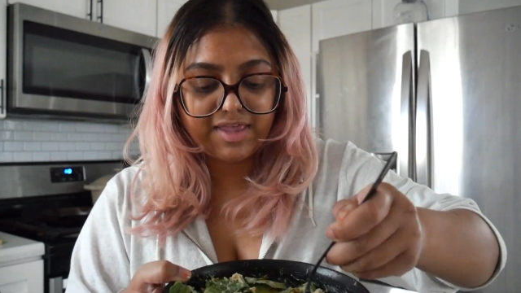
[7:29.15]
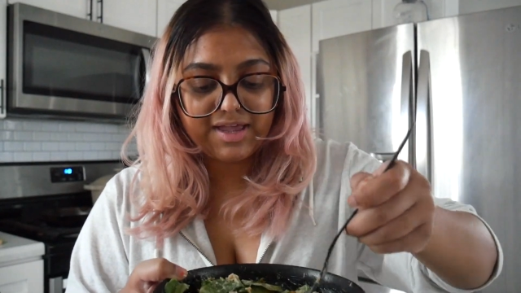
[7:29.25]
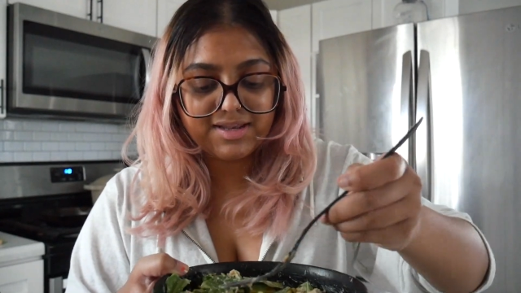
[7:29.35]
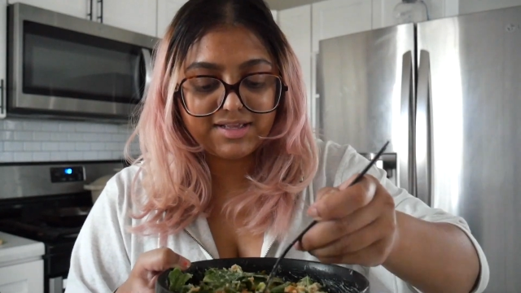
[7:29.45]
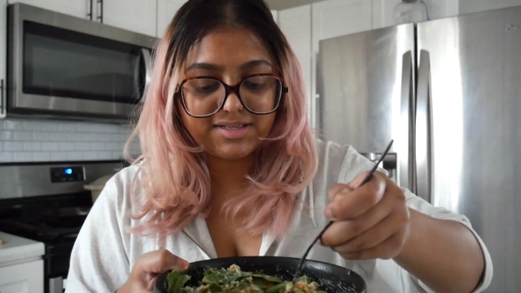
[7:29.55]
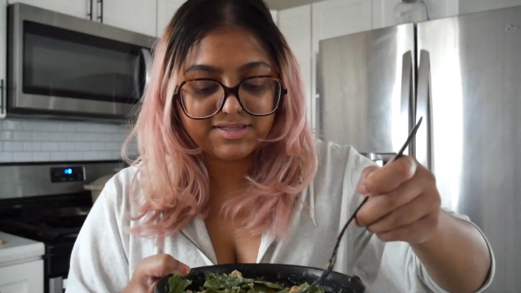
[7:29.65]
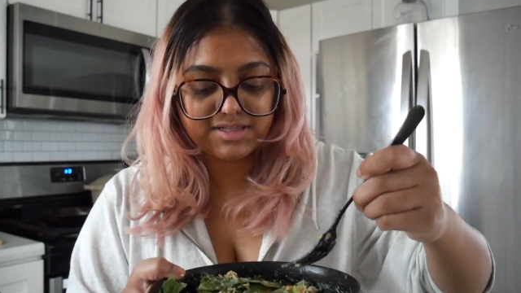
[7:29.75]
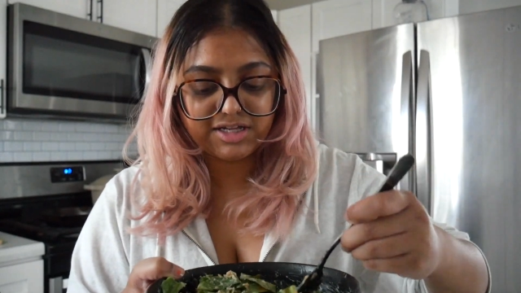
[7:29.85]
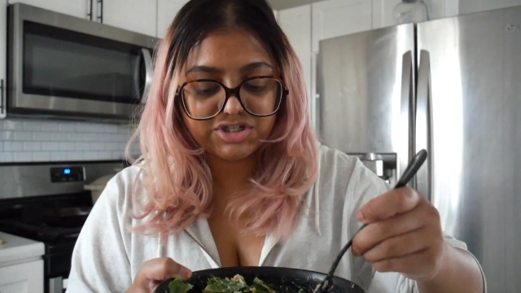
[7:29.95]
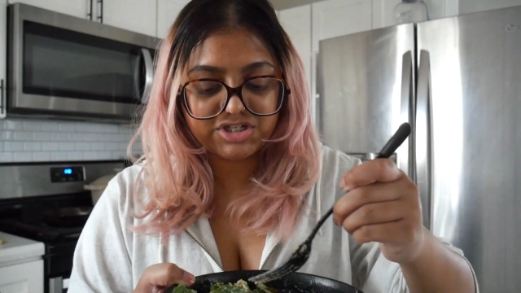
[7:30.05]
That is
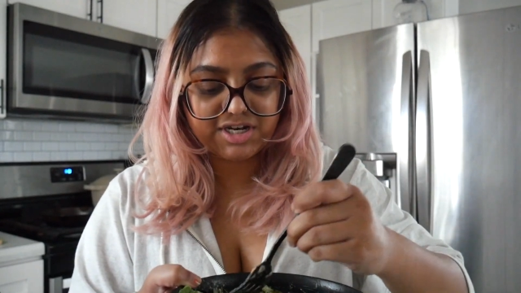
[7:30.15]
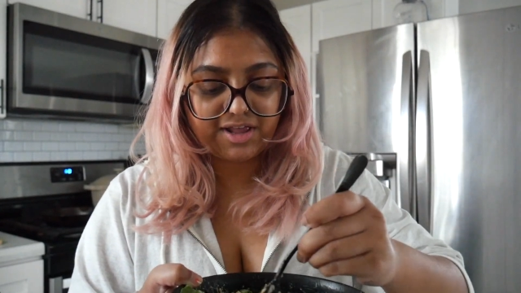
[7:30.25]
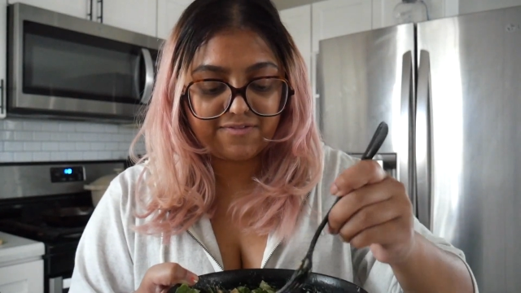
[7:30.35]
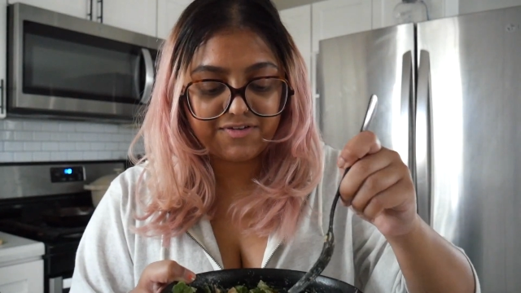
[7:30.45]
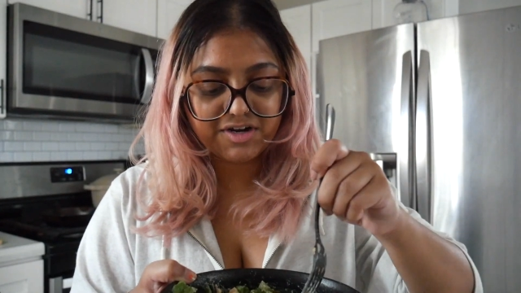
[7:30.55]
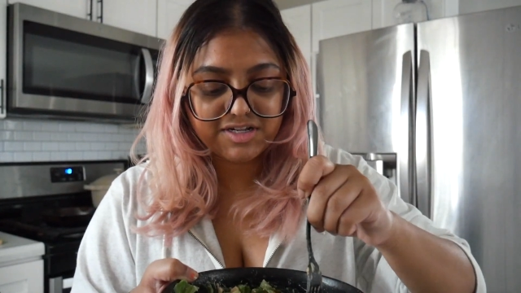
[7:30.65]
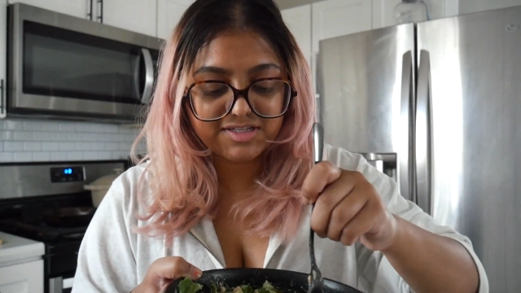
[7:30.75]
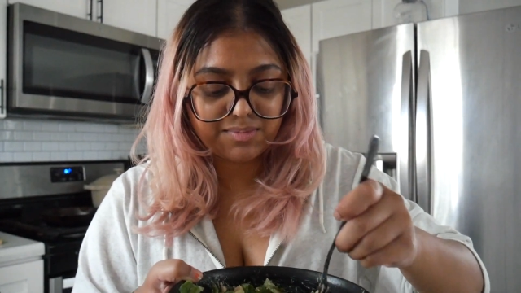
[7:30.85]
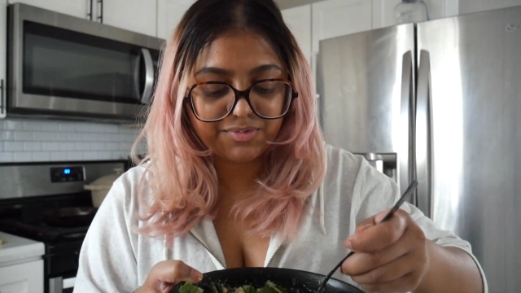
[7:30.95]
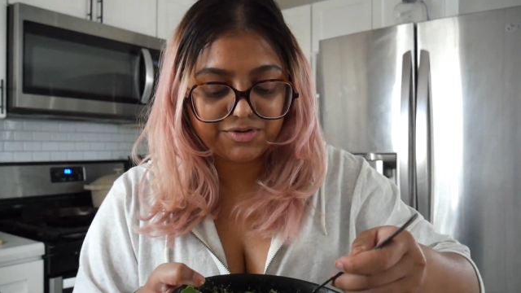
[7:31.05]
lunch today. Very
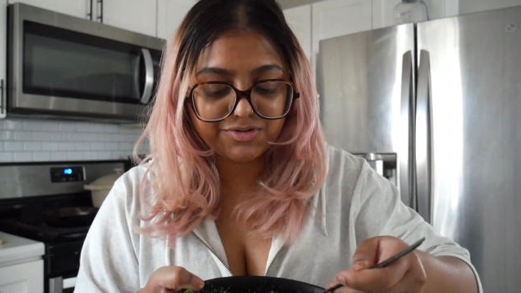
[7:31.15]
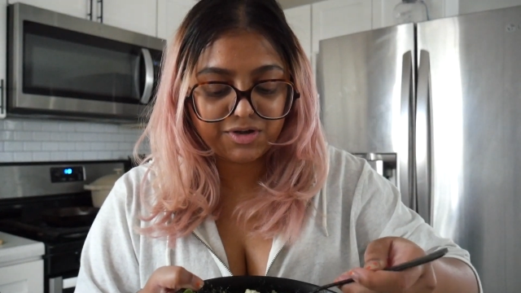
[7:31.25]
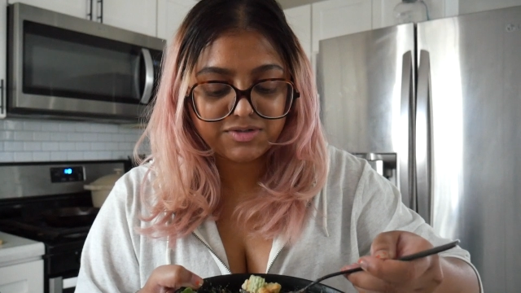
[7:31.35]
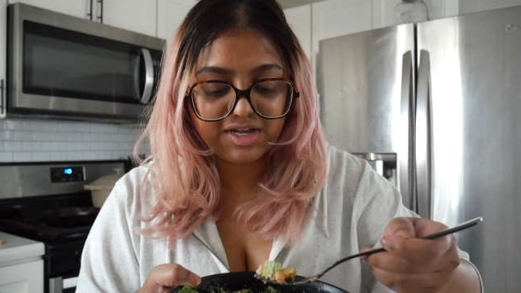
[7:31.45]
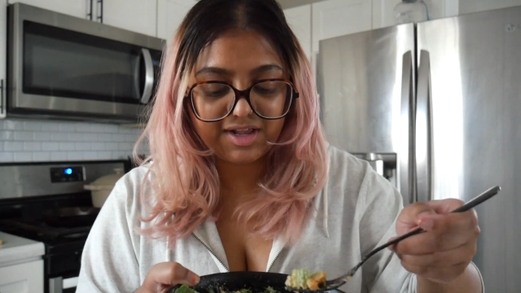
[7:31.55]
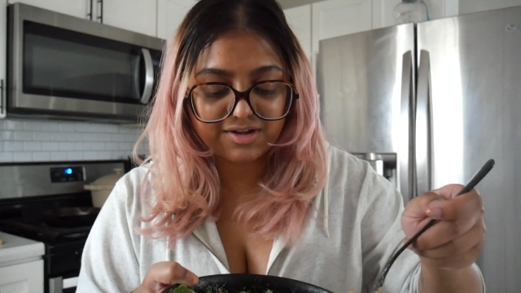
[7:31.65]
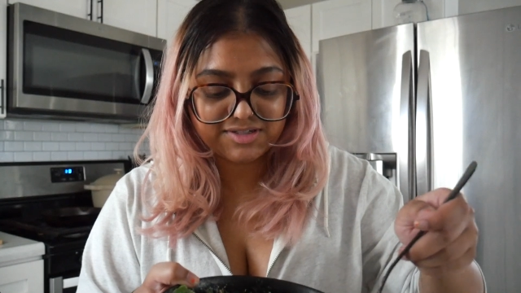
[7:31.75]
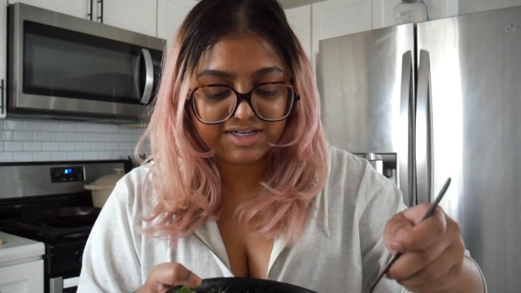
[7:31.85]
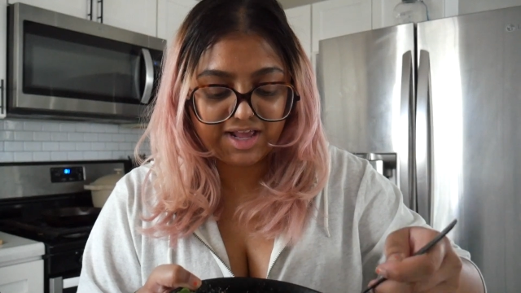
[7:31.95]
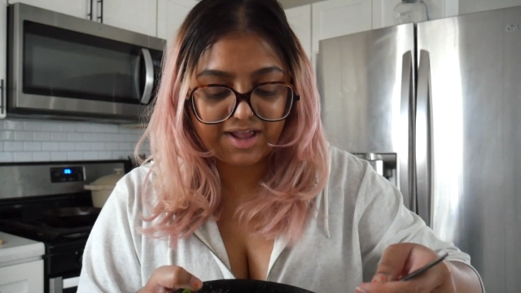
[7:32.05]
simple, no takeout
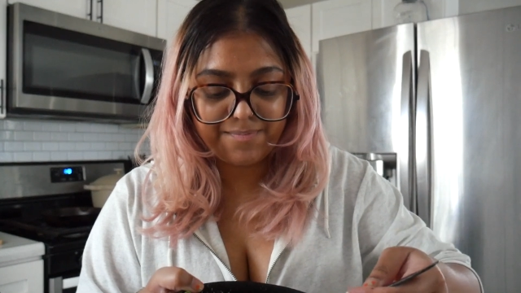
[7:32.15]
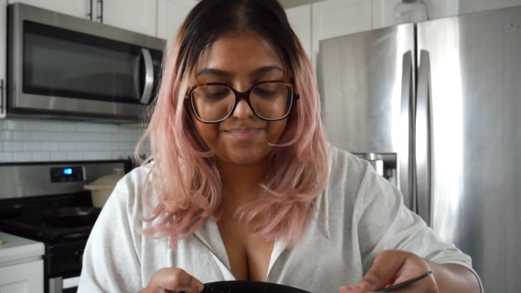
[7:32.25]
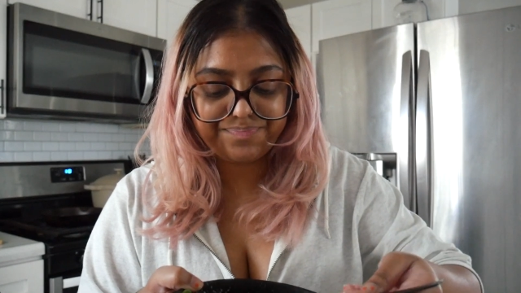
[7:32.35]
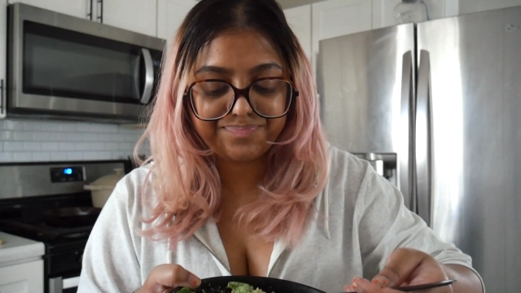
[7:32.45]
today.